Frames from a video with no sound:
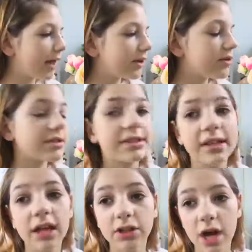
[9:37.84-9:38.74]
I use
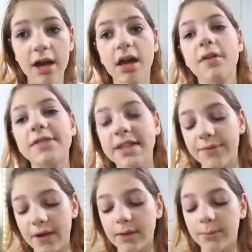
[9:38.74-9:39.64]
a lot of
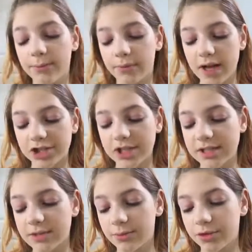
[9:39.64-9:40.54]
different
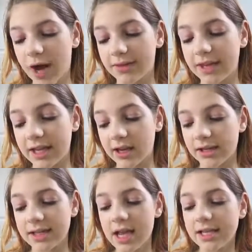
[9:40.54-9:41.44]
brushes throughout the
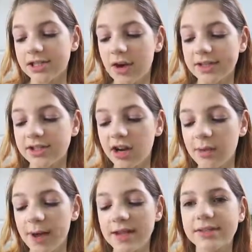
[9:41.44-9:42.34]
years. So I
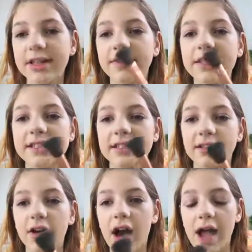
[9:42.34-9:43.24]
started by using this
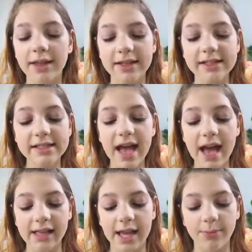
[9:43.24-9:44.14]
little guy. This is a
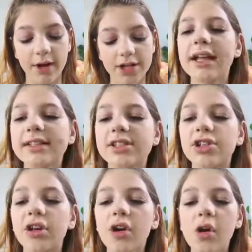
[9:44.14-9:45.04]
highlight brush. It's a
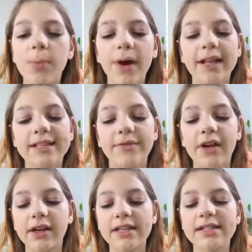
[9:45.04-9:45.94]
circle, but it's
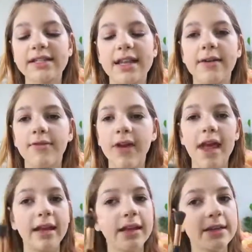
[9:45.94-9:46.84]
very stiff,
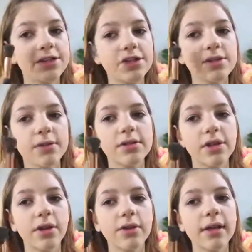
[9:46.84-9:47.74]
and it's just
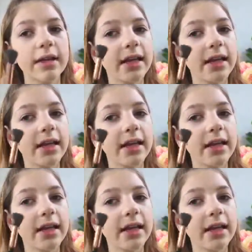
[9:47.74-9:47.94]
so you can